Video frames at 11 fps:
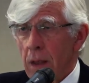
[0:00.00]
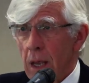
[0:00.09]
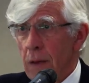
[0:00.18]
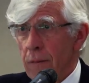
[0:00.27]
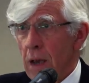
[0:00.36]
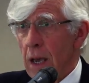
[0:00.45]

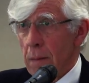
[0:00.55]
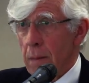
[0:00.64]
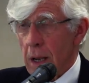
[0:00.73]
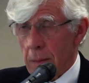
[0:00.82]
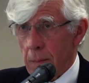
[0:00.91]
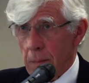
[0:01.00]
if
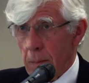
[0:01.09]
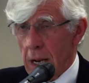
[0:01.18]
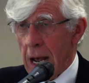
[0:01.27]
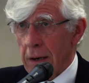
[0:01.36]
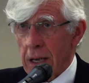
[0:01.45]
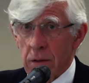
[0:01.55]
in
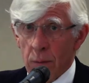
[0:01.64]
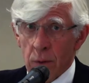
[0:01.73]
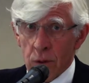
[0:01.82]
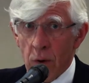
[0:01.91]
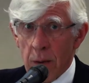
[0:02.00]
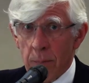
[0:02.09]
our case it was
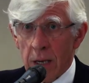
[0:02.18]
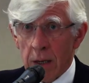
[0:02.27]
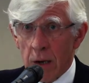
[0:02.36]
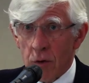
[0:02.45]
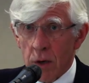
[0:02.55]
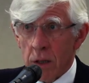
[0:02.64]
3 big
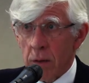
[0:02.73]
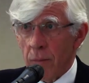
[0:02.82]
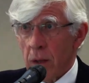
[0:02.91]
countries